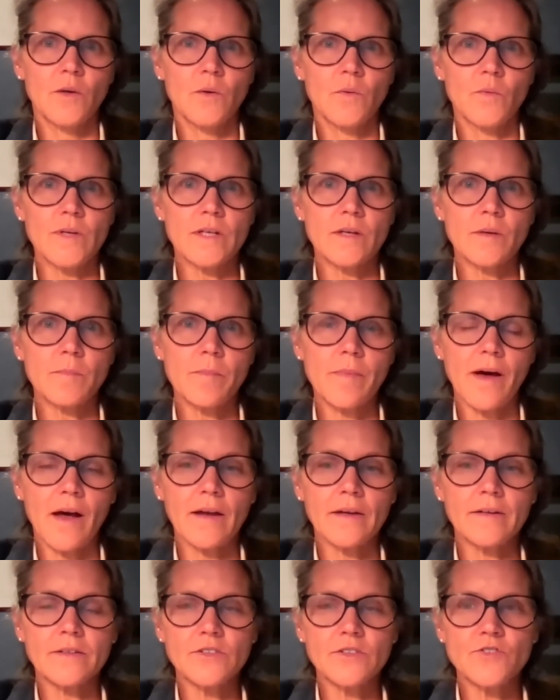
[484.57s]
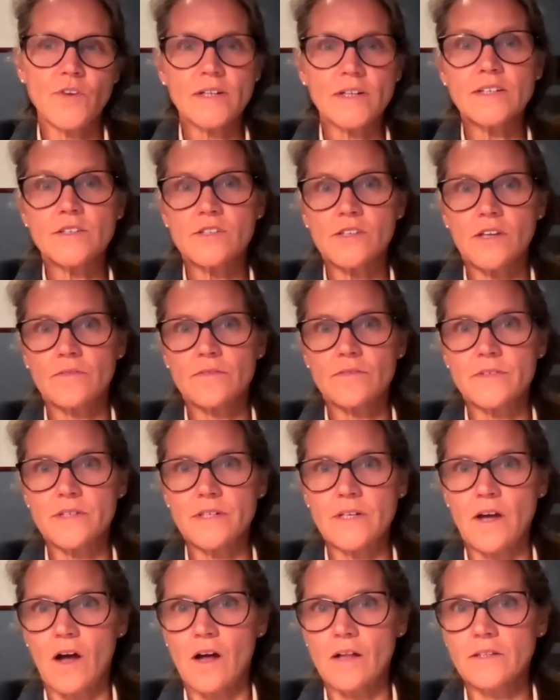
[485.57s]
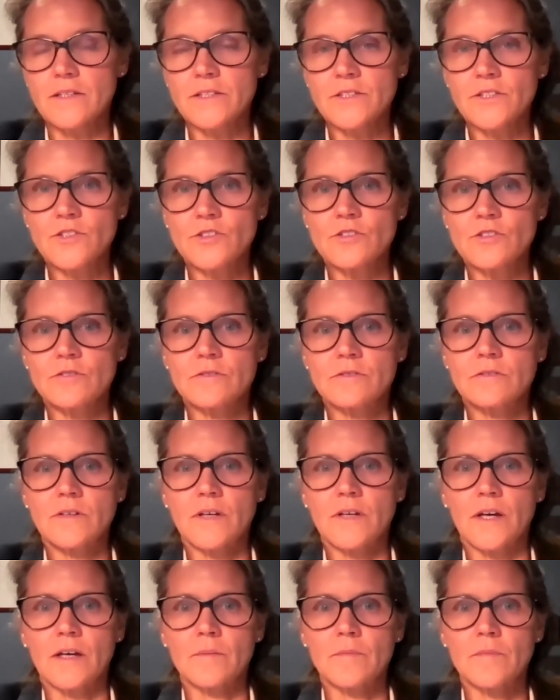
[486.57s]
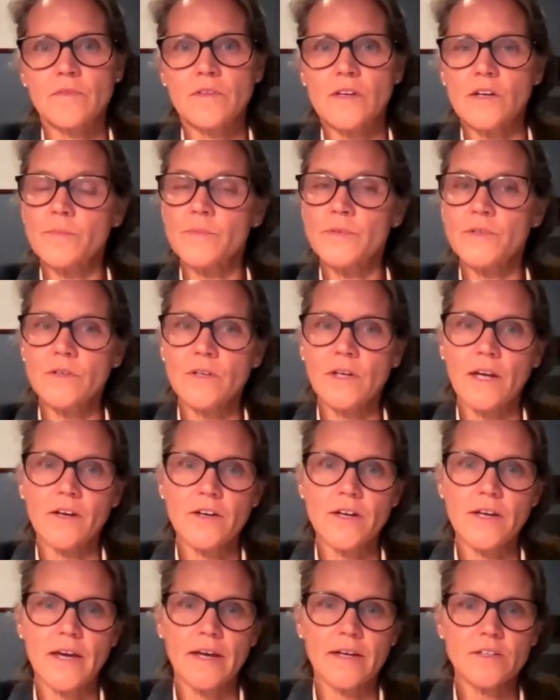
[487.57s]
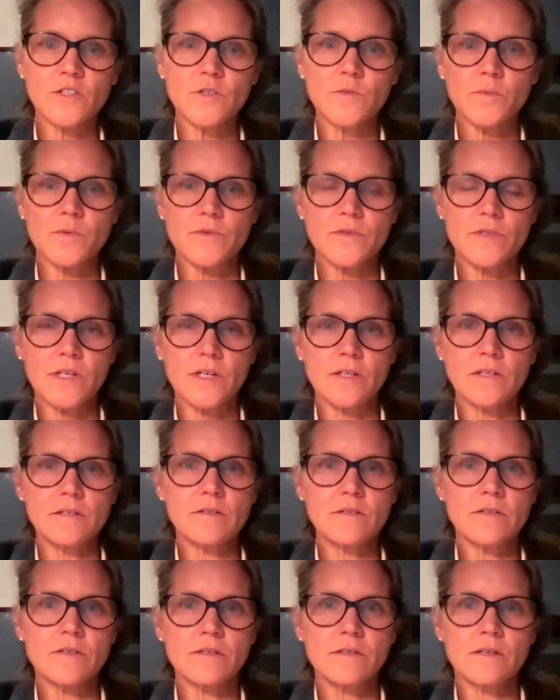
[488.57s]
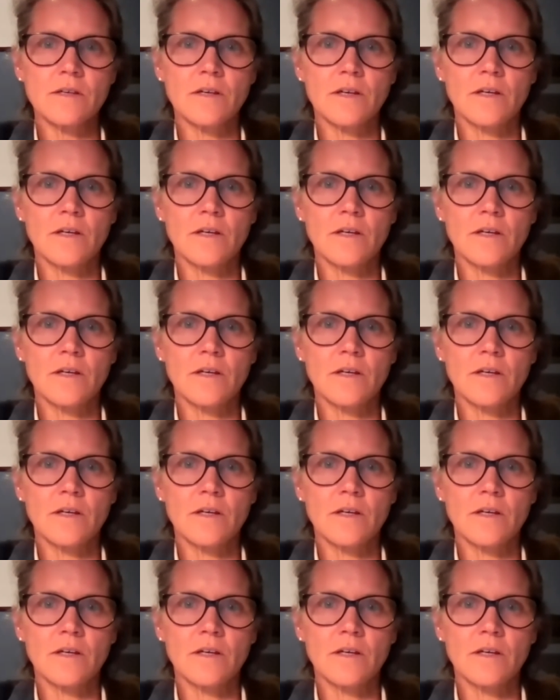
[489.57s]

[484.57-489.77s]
We combine drug discovery knowledge, therapeutic area expertise,